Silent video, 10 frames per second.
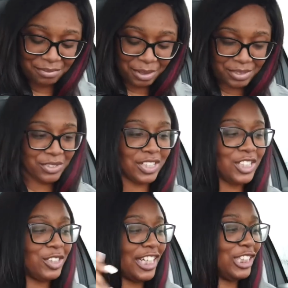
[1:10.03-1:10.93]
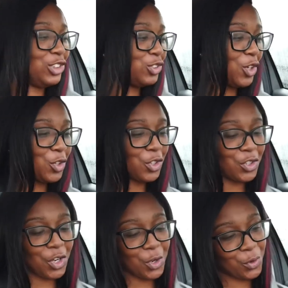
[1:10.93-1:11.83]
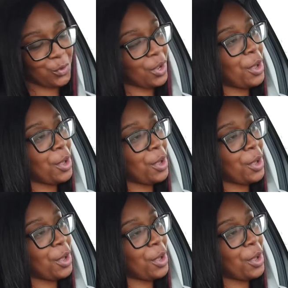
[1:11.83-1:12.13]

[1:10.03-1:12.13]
maybe do a little intro, you know.